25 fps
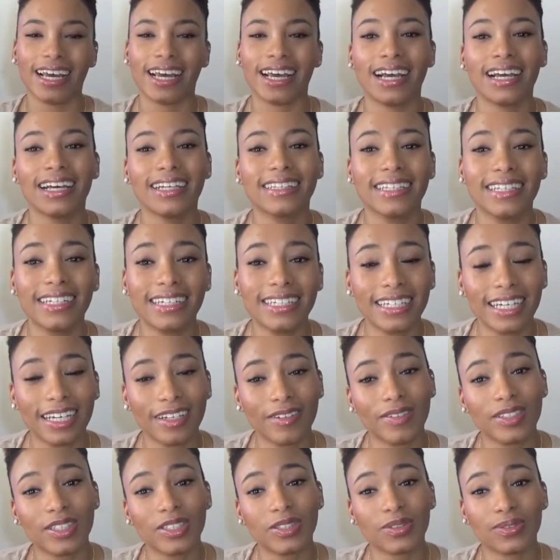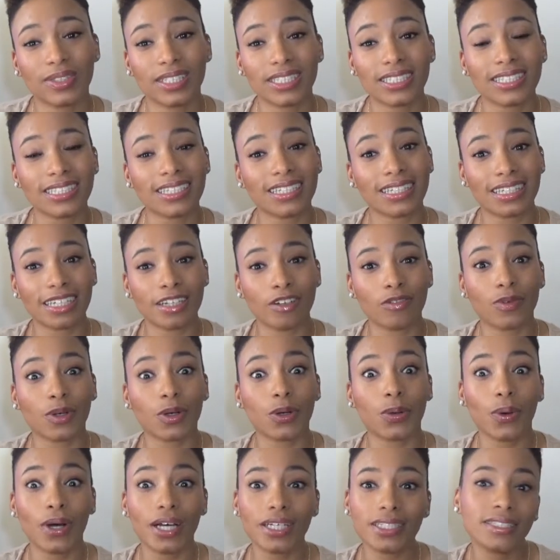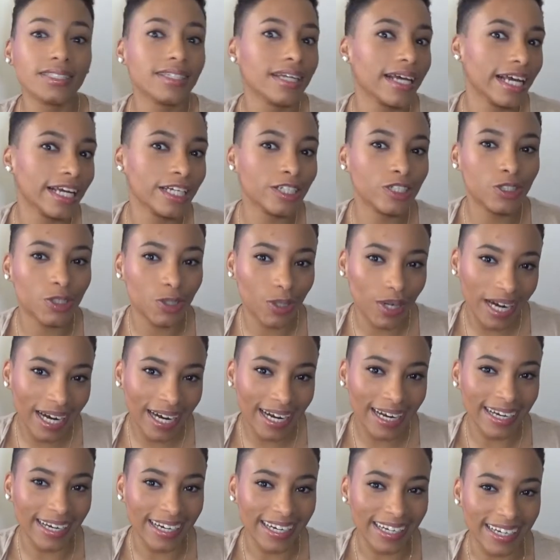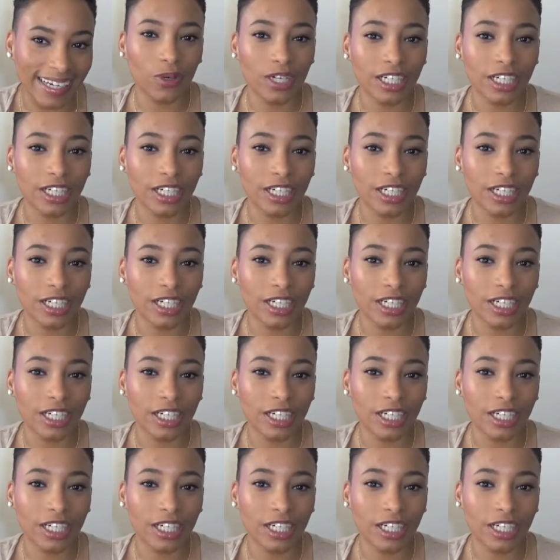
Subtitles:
Anthony Davis recently requested a trade,